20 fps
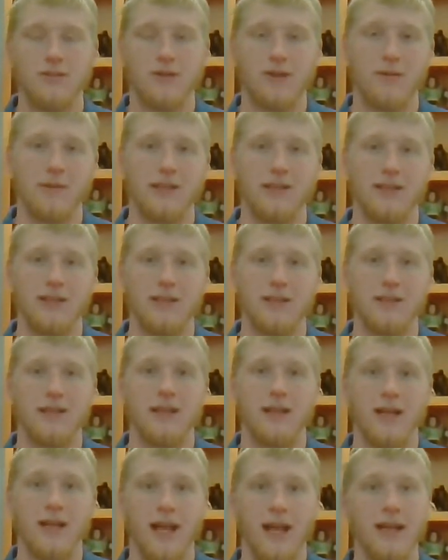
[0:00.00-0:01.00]
I mean,
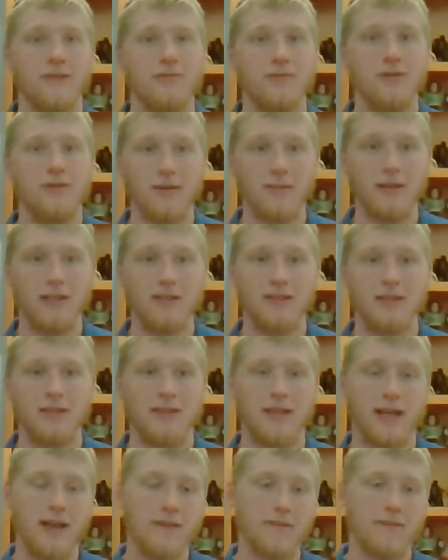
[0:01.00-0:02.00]

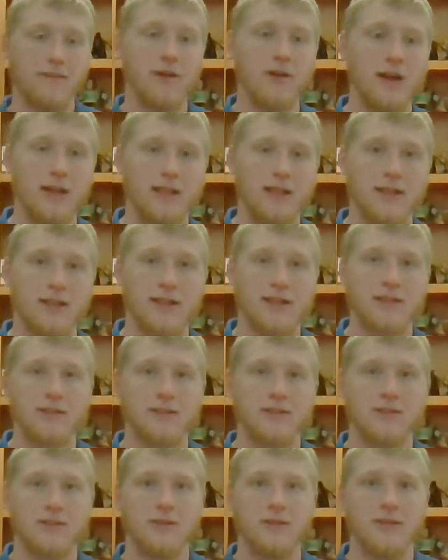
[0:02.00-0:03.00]
NFL athletes
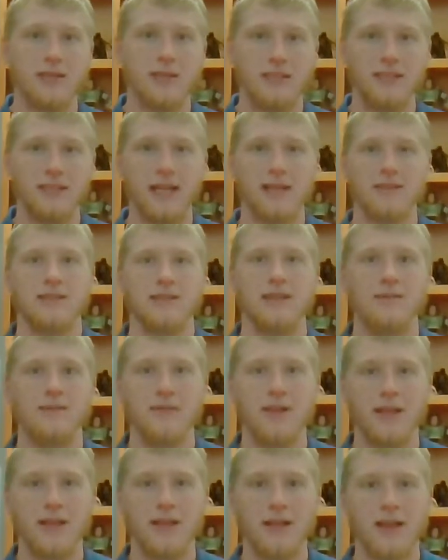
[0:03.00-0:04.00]
do the exact same
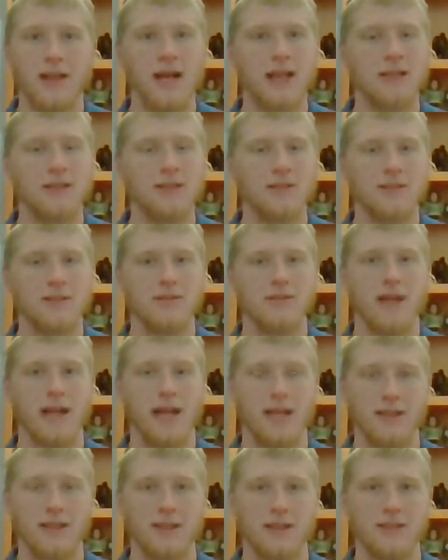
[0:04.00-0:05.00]
thing college
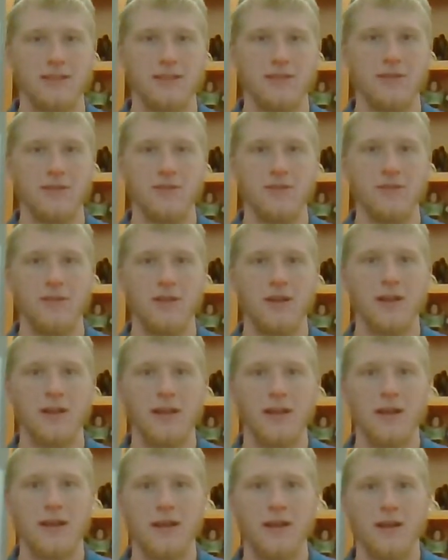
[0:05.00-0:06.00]
athletes do,
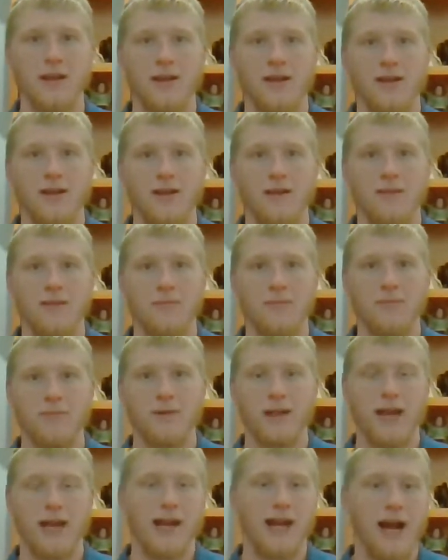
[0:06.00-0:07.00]

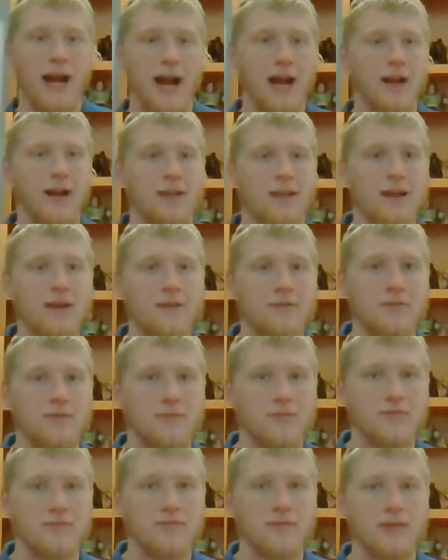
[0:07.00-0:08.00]
but at a higher
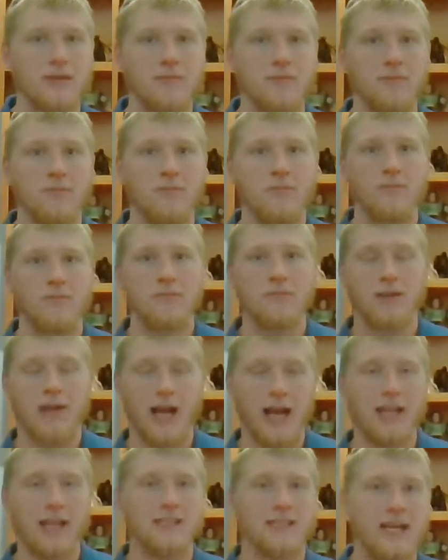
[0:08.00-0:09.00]
level.
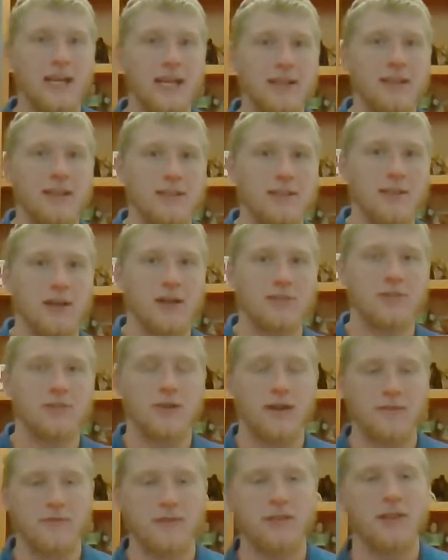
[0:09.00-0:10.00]
College athletes also
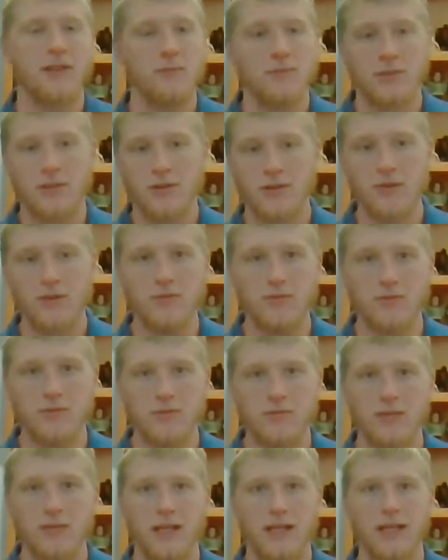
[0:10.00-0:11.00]
have to deal with school,
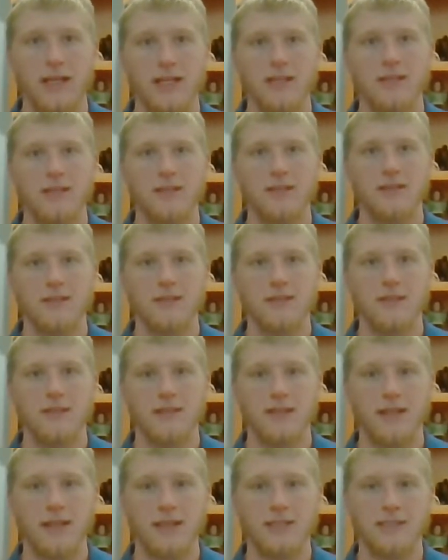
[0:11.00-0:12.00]
and
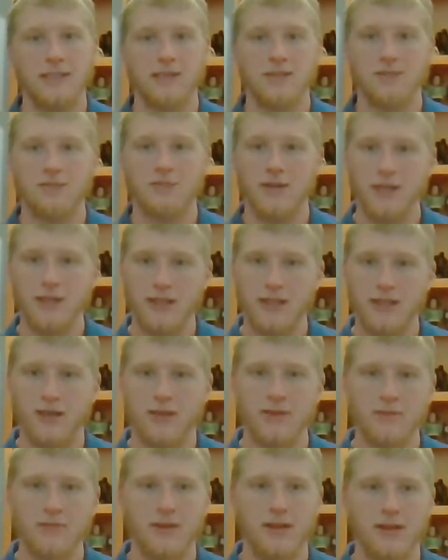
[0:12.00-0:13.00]
that just really
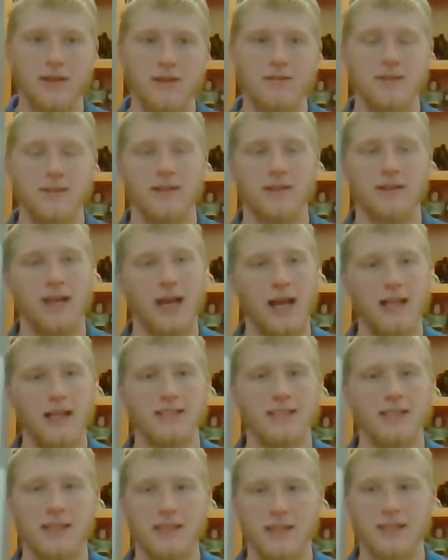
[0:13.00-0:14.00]
irks my nerves that
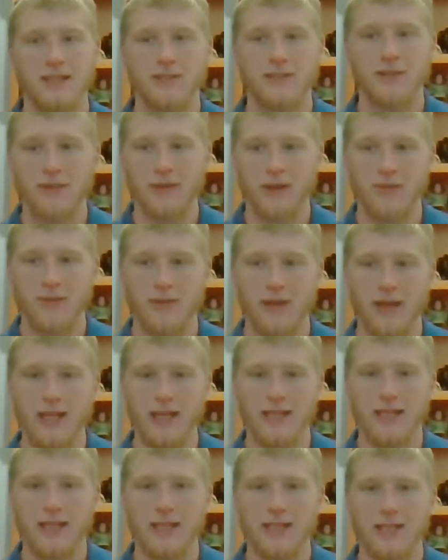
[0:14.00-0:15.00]
college athletes don't get
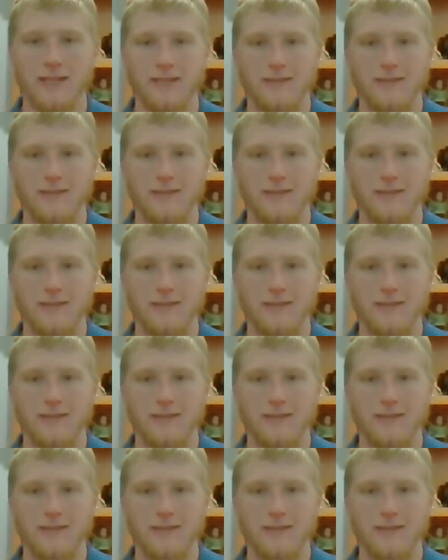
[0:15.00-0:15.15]
paid.